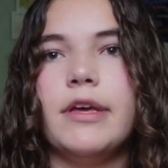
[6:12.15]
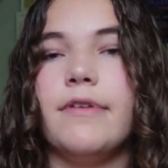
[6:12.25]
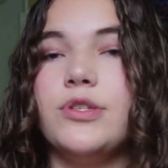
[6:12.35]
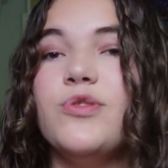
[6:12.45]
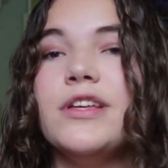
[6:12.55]
If
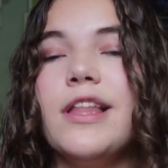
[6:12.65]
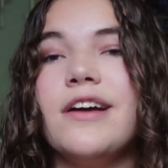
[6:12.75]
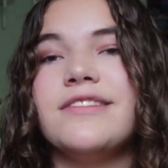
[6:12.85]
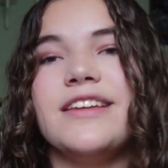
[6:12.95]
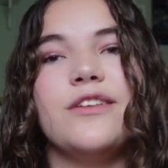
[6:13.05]
I do get
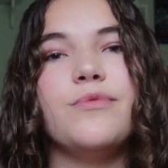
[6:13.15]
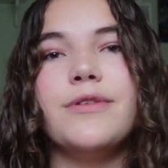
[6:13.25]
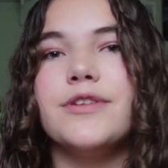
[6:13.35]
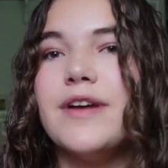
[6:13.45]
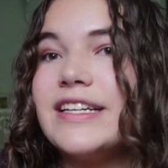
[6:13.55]
lost, it'll
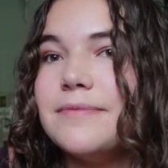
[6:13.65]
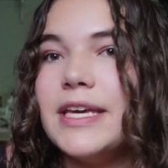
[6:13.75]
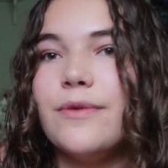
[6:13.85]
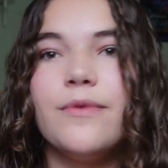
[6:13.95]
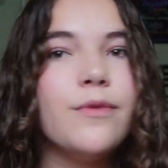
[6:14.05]
redirect
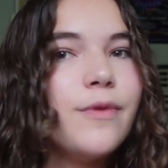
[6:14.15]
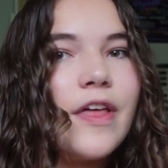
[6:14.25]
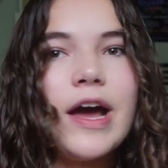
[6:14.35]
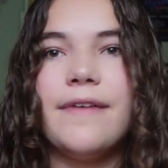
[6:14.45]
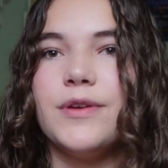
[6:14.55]
me
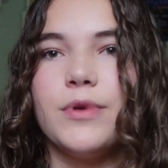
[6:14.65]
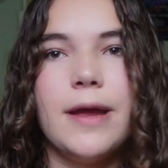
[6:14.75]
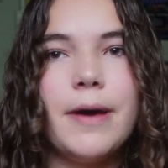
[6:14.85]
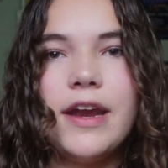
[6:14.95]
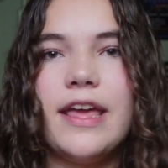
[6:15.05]
without having to
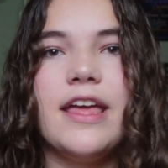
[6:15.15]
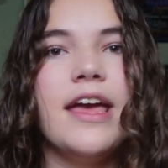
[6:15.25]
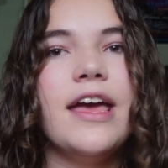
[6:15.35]
worry about it,